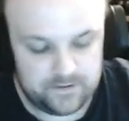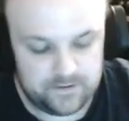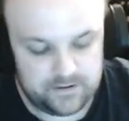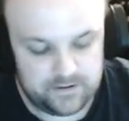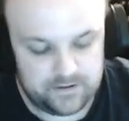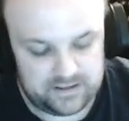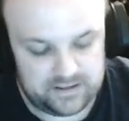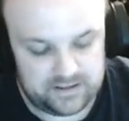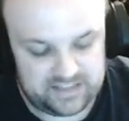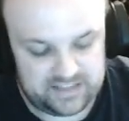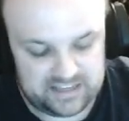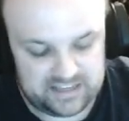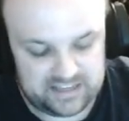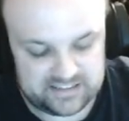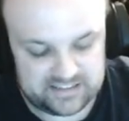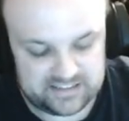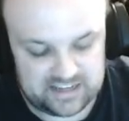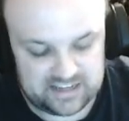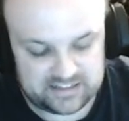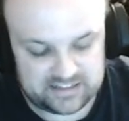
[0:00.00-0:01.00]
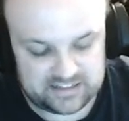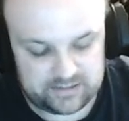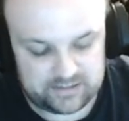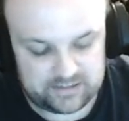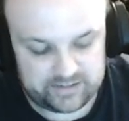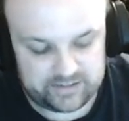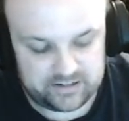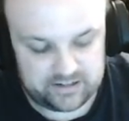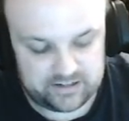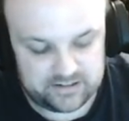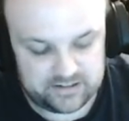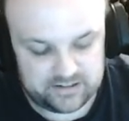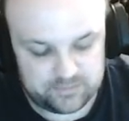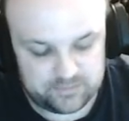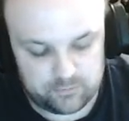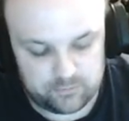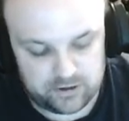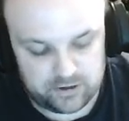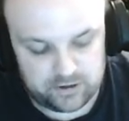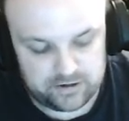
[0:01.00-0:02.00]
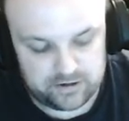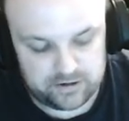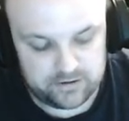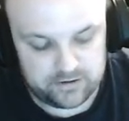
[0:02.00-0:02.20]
And the exact area is 1.